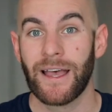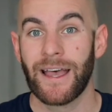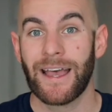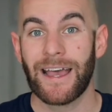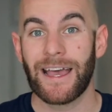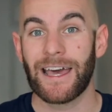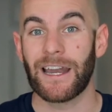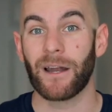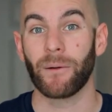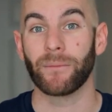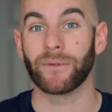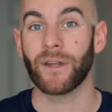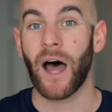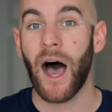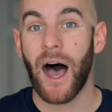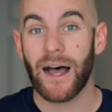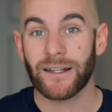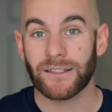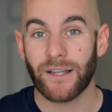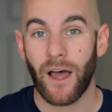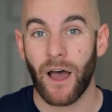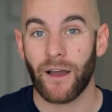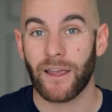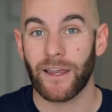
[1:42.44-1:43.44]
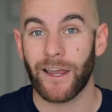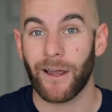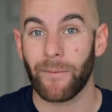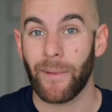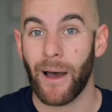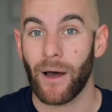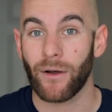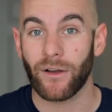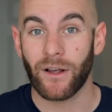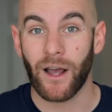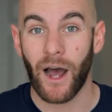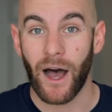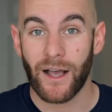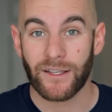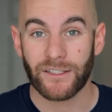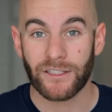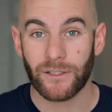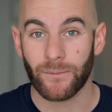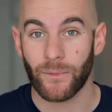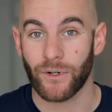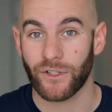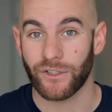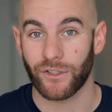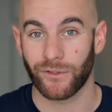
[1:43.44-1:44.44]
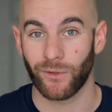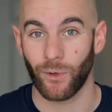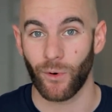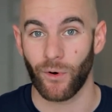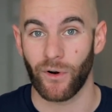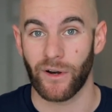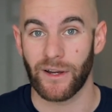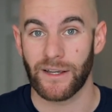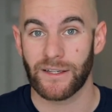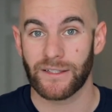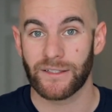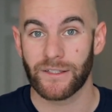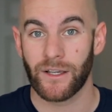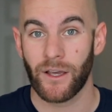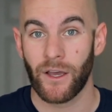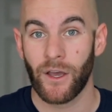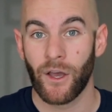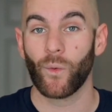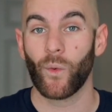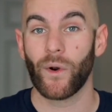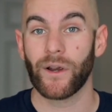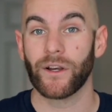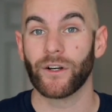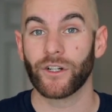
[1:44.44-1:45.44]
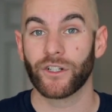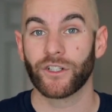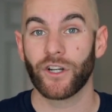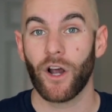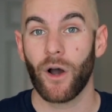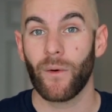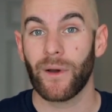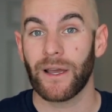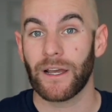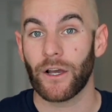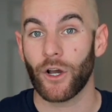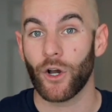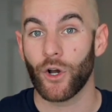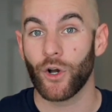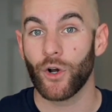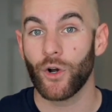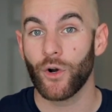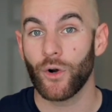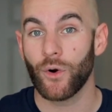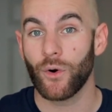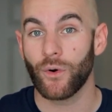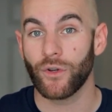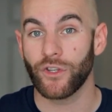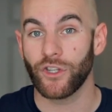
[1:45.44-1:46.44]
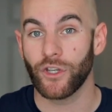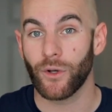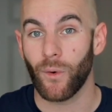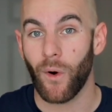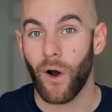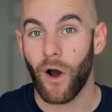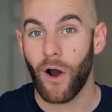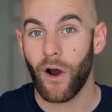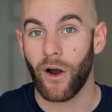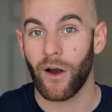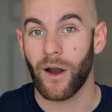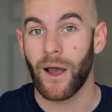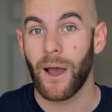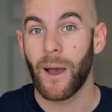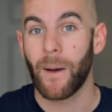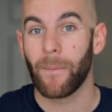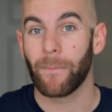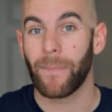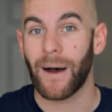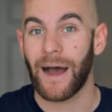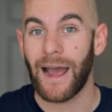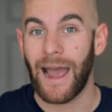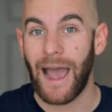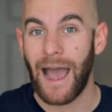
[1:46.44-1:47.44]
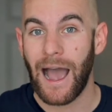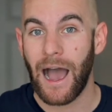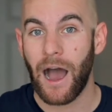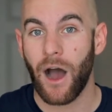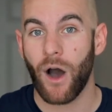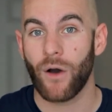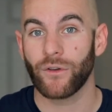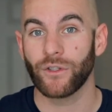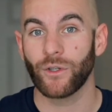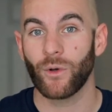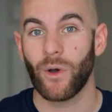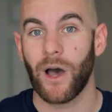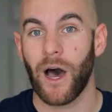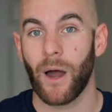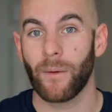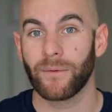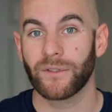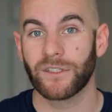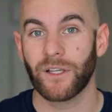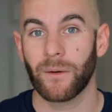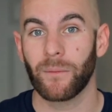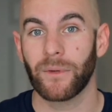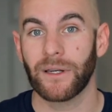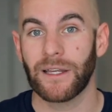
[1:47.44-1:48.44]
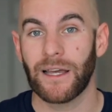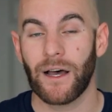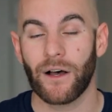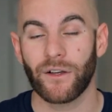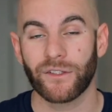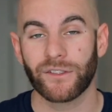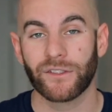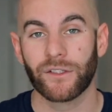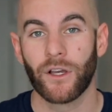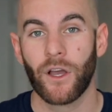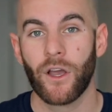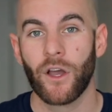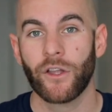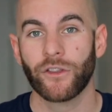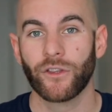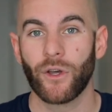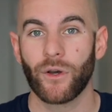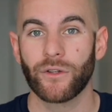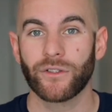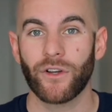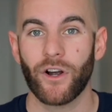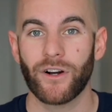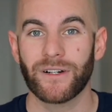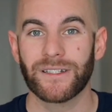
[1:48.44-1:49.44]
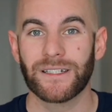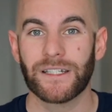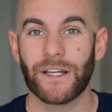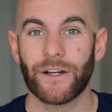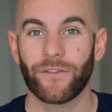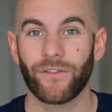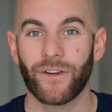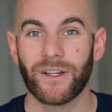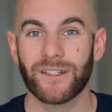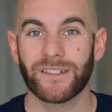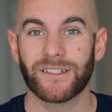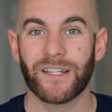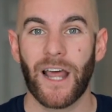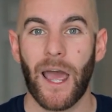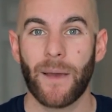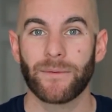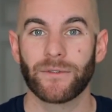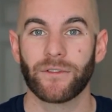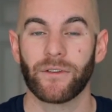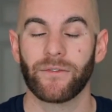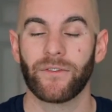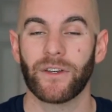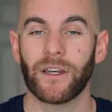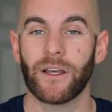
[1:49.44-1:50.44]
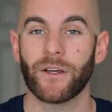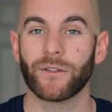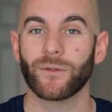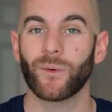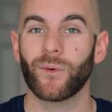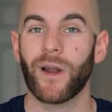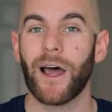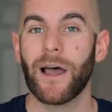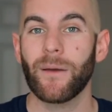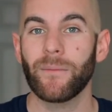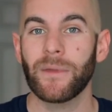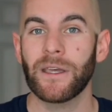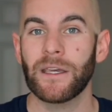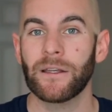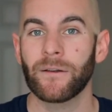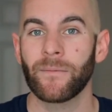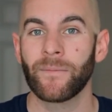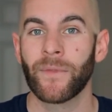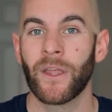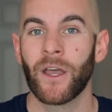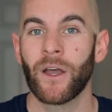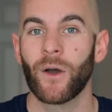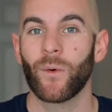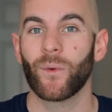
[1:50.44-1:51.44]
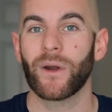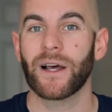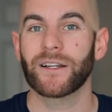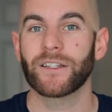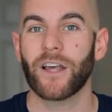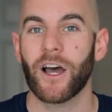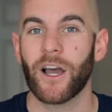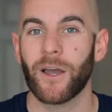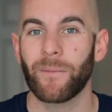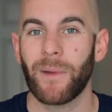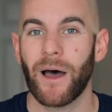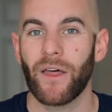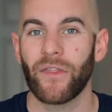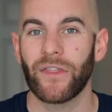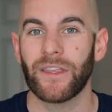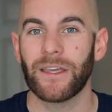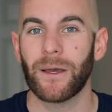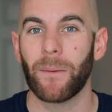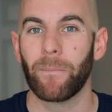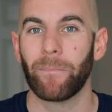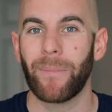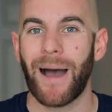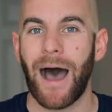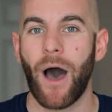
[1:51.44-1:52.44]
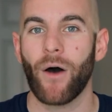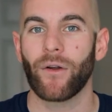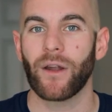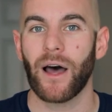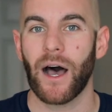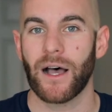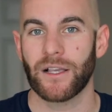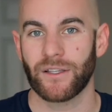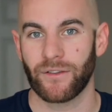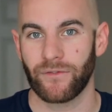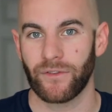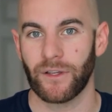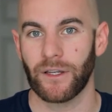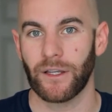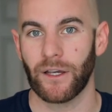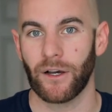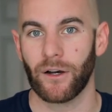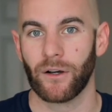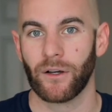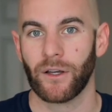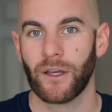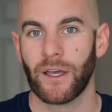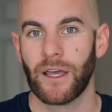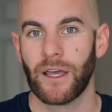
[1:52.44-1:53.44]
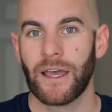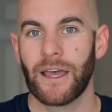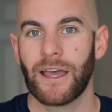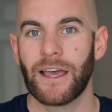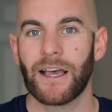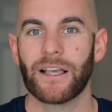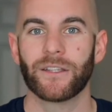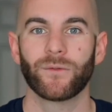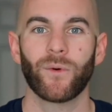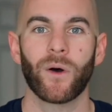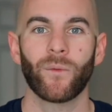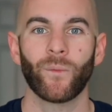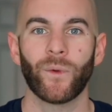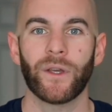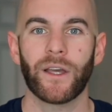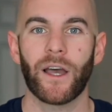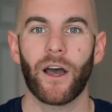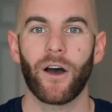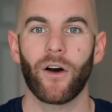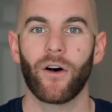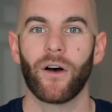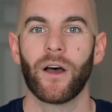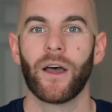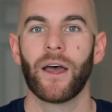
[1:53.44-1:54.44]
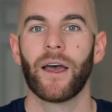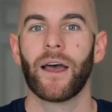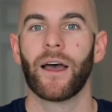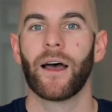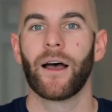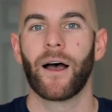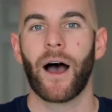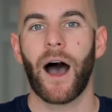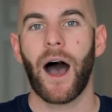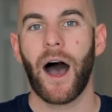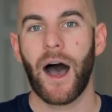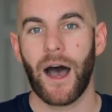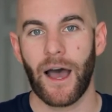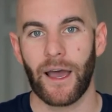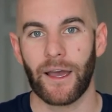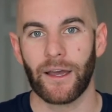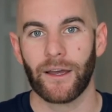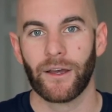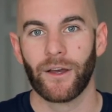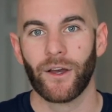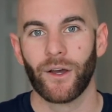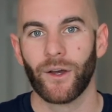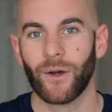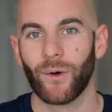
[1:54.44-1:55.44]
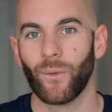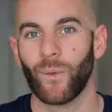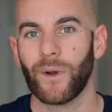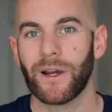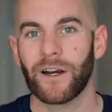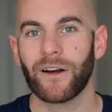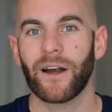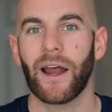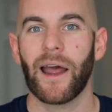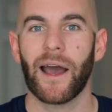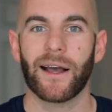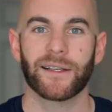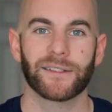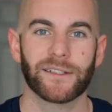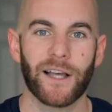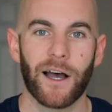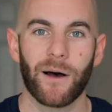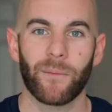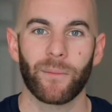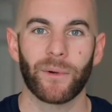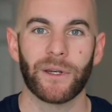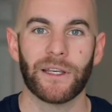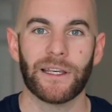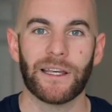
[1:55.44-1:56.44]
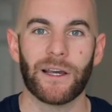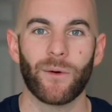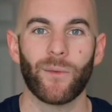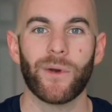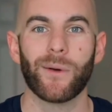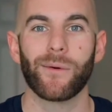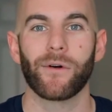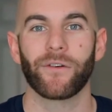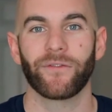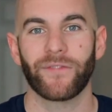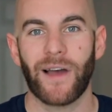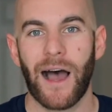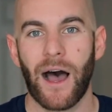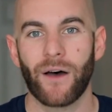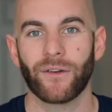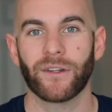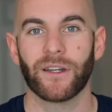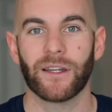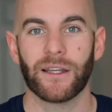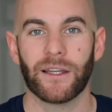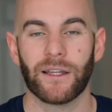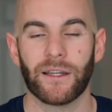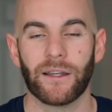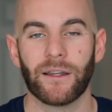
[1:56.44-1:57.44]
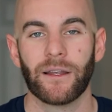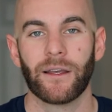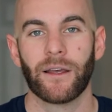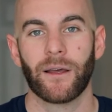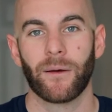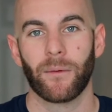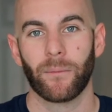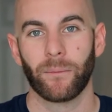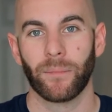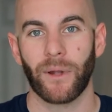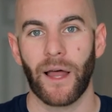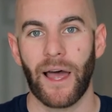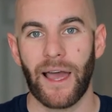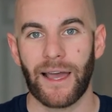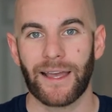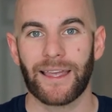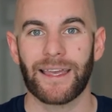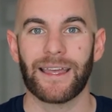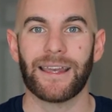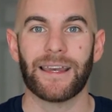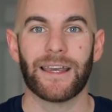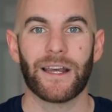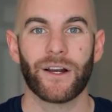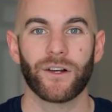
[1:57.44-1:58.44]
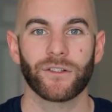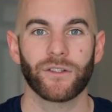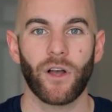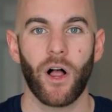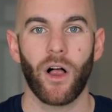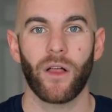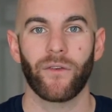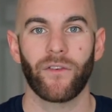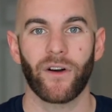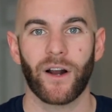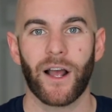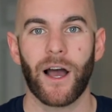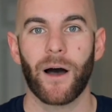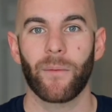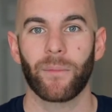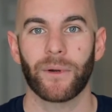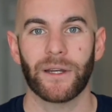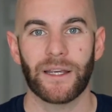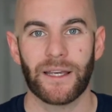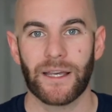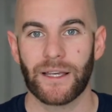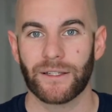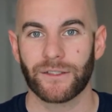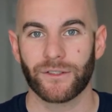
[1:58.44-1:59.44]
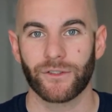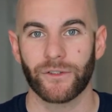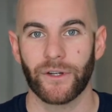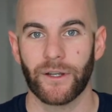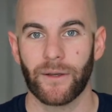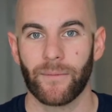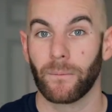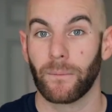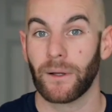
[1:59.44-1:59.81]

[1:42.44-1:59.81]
And I'm not talking about customer stories where you're showing who you are by how you help somebody else. Those are different types of videos. What I mean when I talk about the About Us video is when we go, hi, we're X company and we were founded in blank, and here's all of our company history.